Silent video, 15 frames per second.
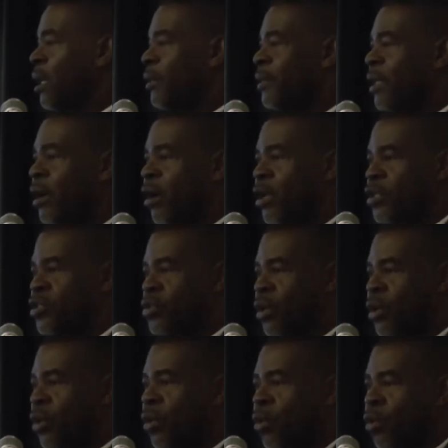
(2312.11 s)
There are also
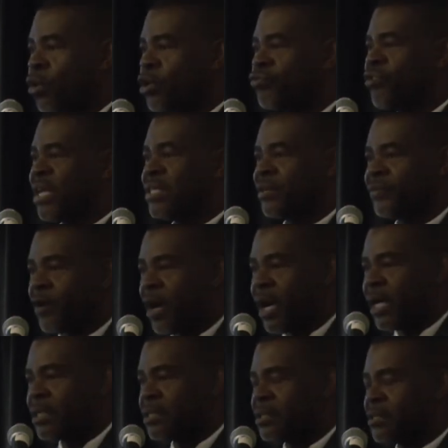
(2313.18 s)
old
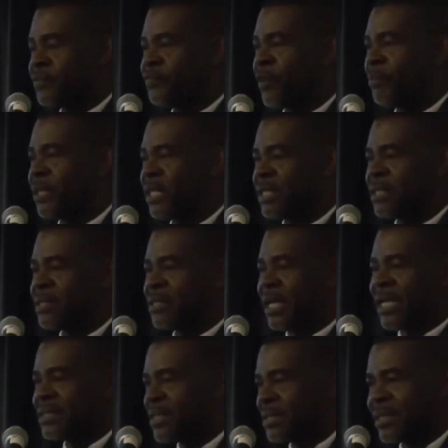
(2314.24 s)
reservoirs from in this
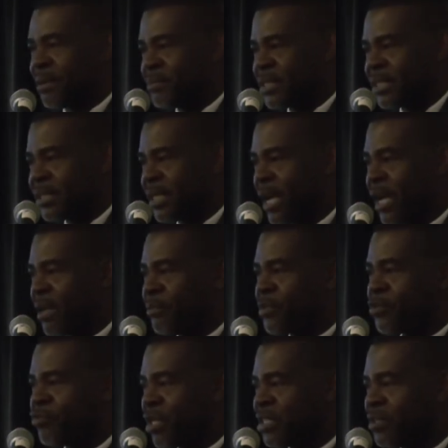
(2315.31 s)
SSMC
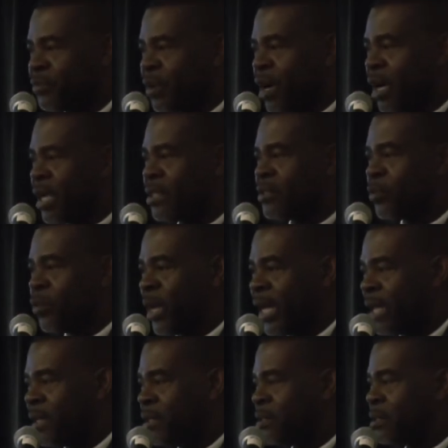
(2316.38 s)
times, reservoirs,
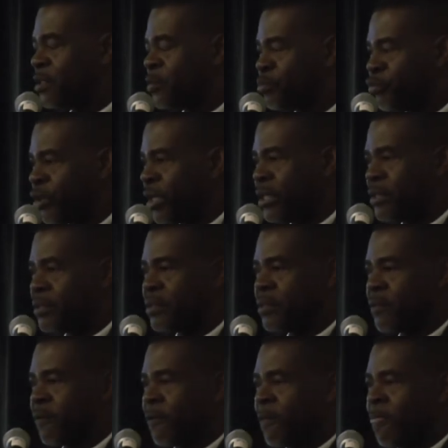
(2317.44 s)
wells, springs,
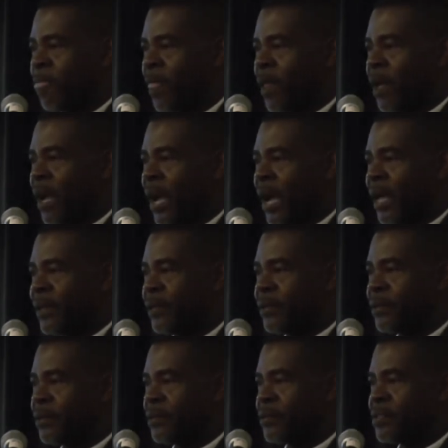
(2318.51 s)

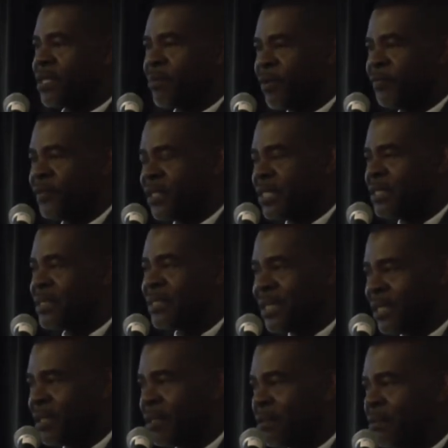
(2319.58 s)
and some of these
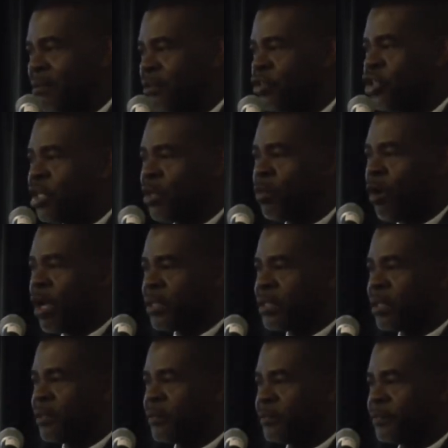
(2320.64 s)
still yield
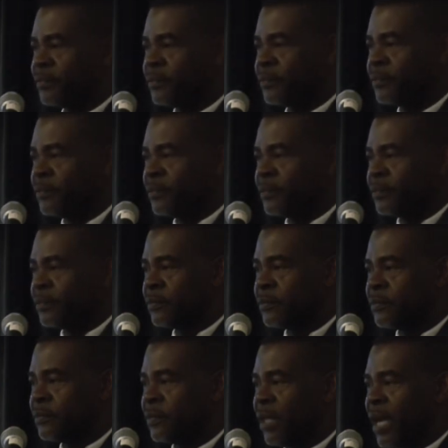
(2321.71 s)
water.
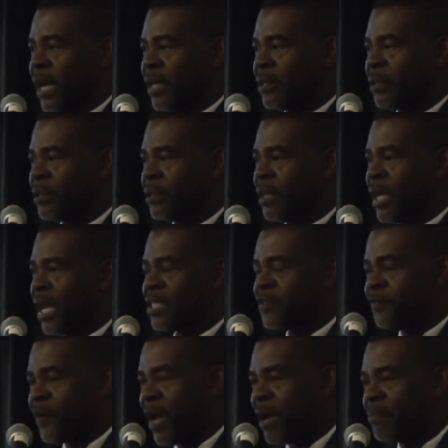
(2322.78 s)
And
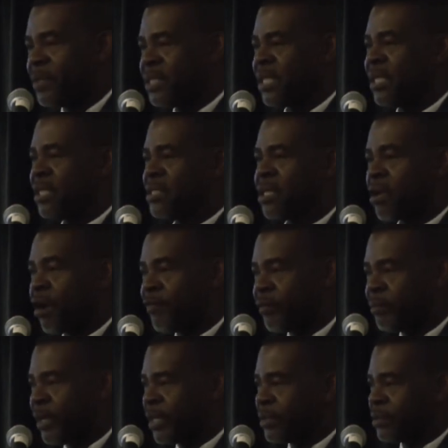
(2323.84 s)
as farmers and as a
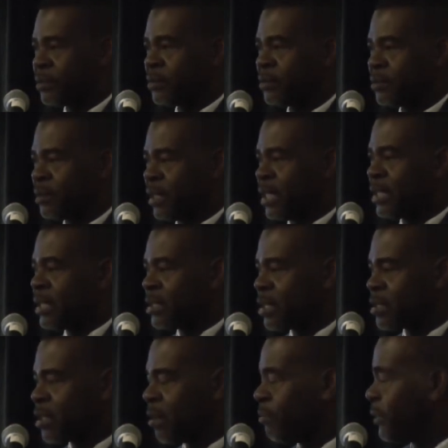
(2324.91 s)
government, these
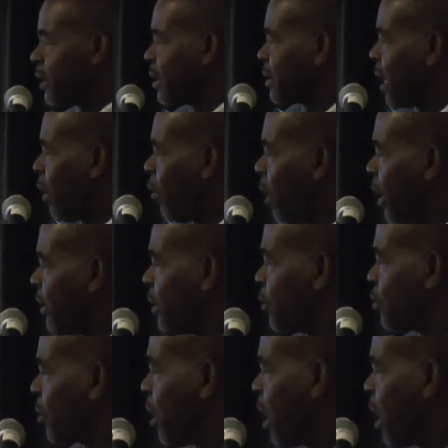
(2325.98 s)
are some things that one need to